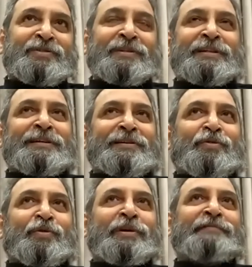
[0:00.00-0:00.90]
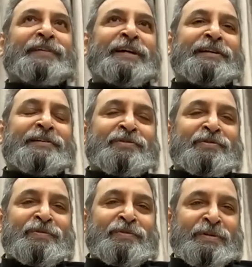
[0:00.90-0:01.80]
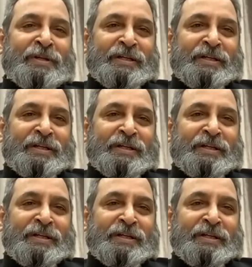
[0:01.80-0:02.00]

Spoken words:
So these are codified into